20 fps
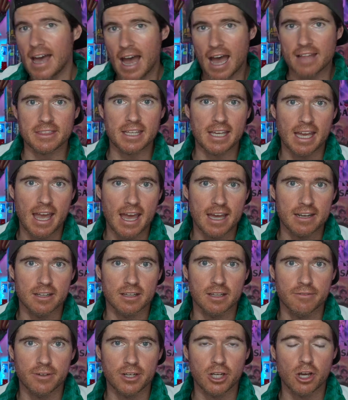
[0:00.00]
at the end
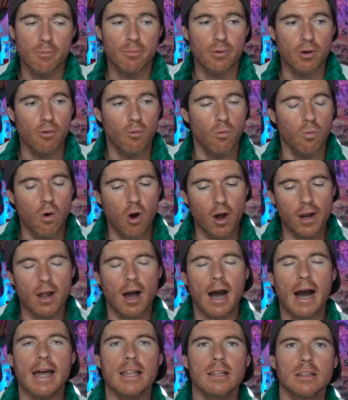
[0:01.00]
of the video. But what
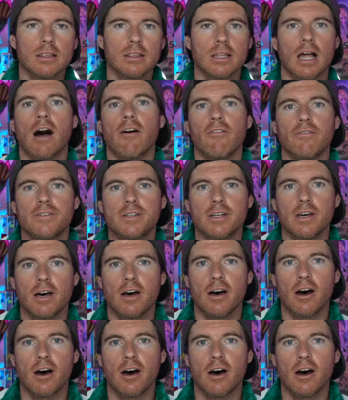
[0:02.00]
I loved